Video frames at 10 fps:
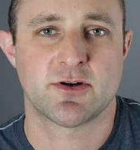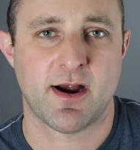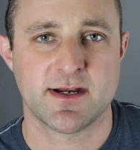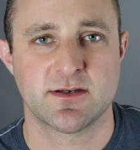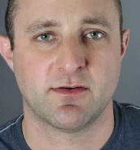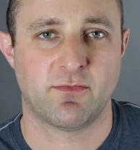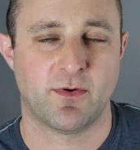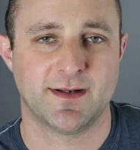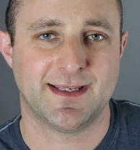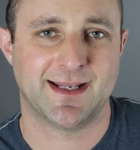Try to
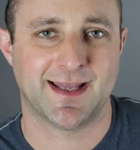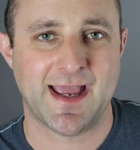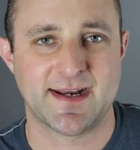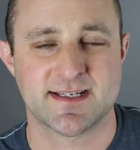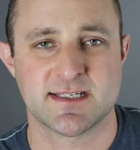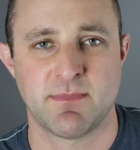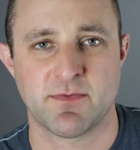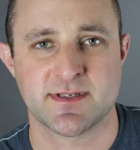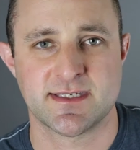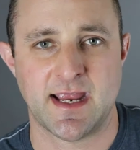avoid the Atlantic
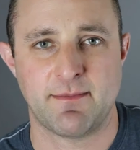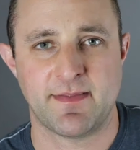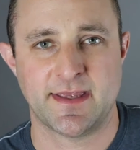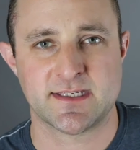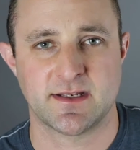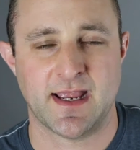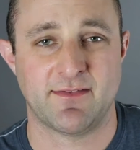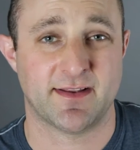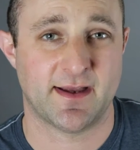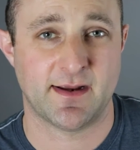smoked salmon. That's gonna
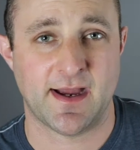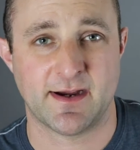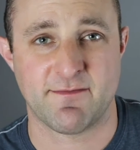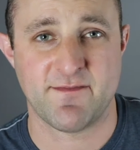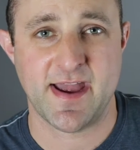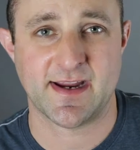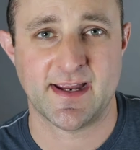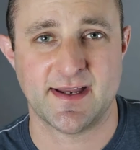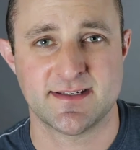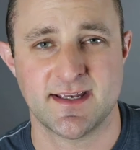have a lot higher fat
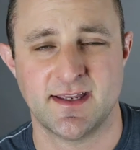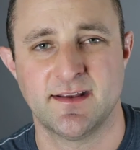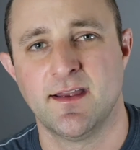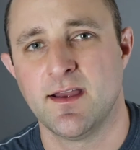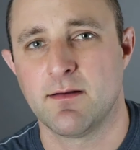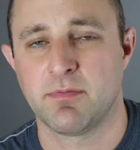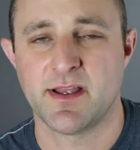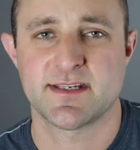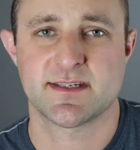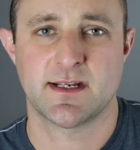content.
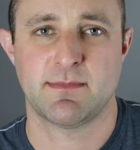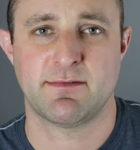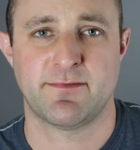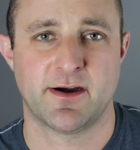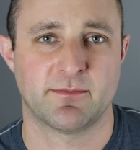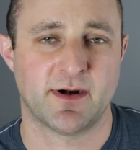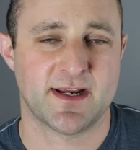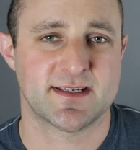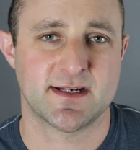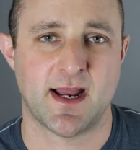Plus, it's gonna be farm
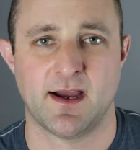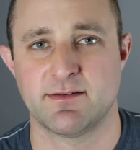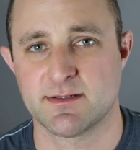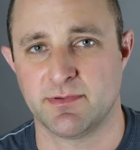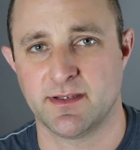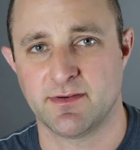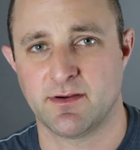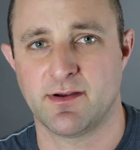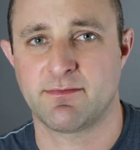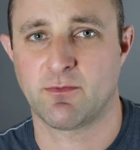raised, and I always believe
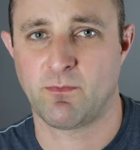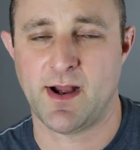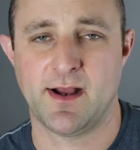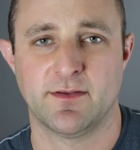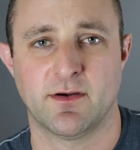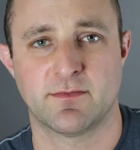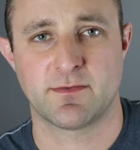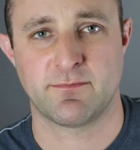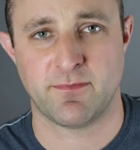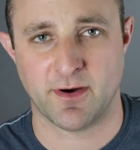in going for wild
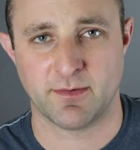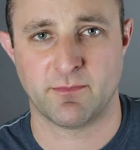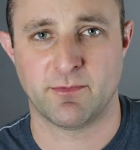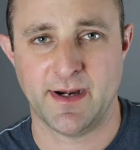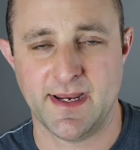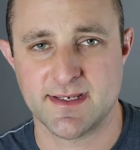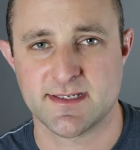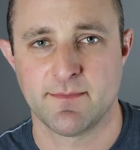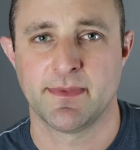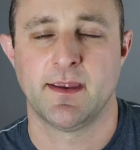over farm
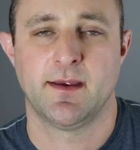raised.